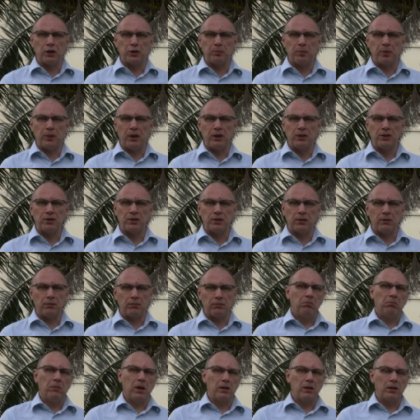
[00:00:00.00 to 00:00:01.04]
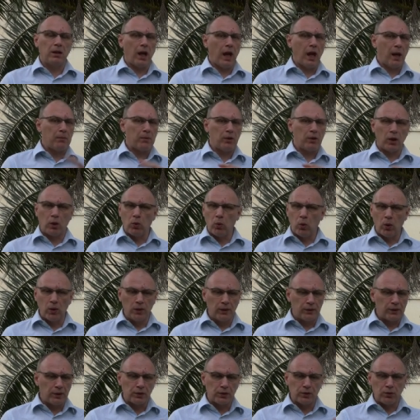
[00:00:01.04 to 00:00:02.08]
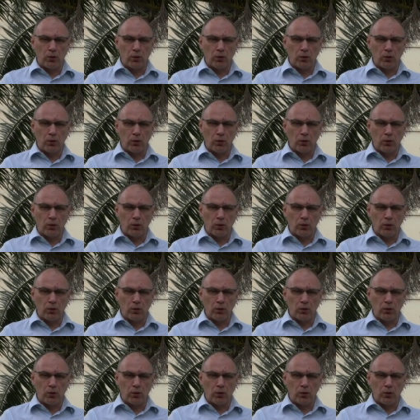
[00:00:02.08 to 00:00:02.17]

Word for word: speeds and camera qualities